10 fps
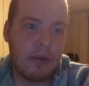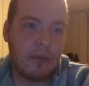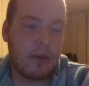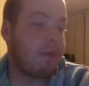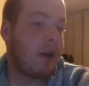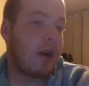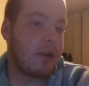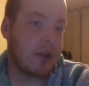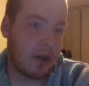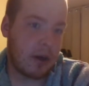When the
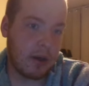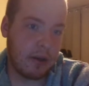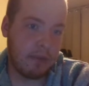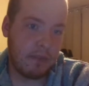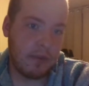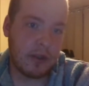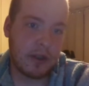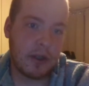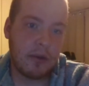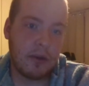fire started, the
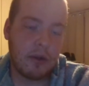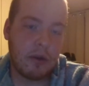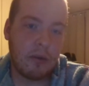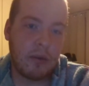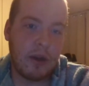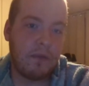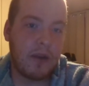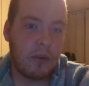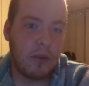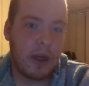snow in the doorway
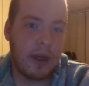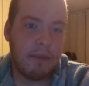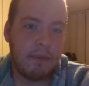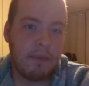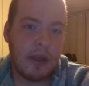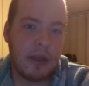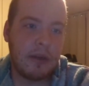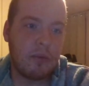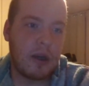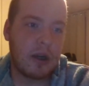fell away, and
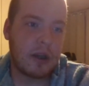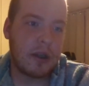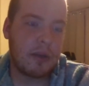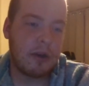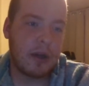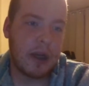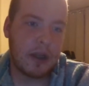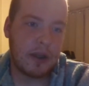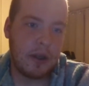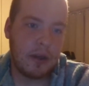in walked Summer
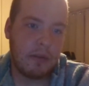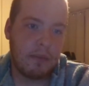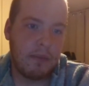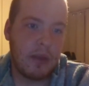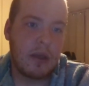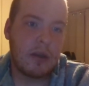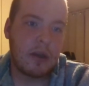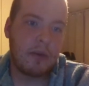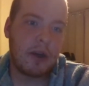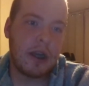Katsina.
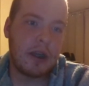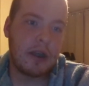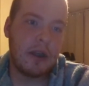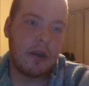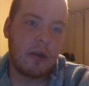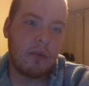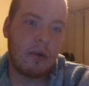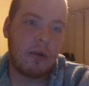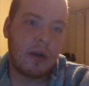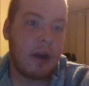Summer Katsina
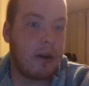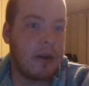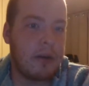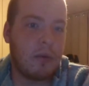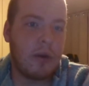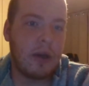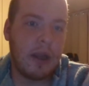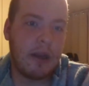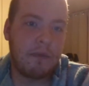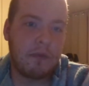carried in one
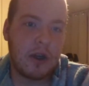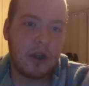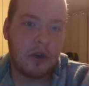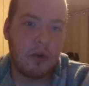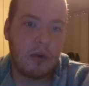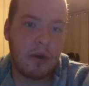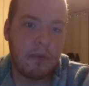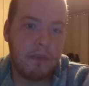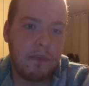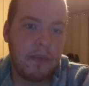hand fresh
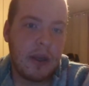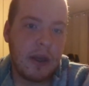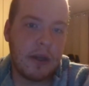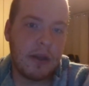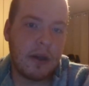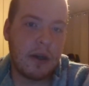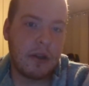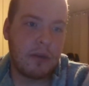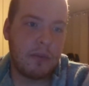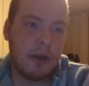corn, and in the
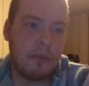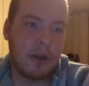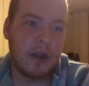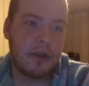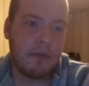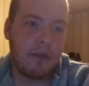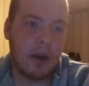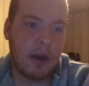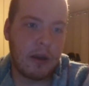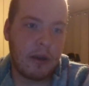other many blades of
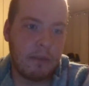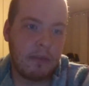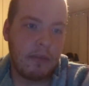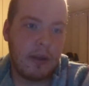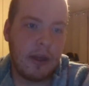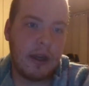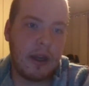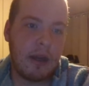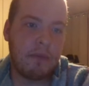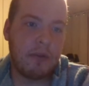yucca. He
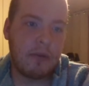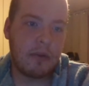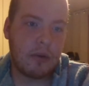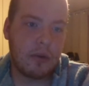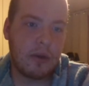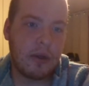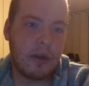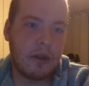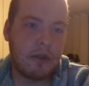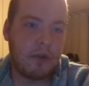came toward
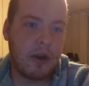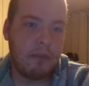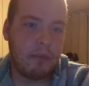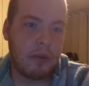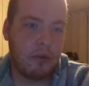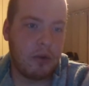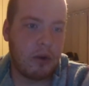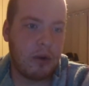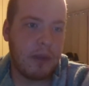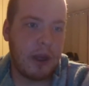his friend Blue
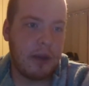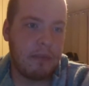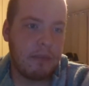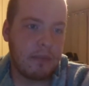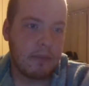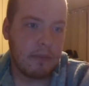Corn Maiden,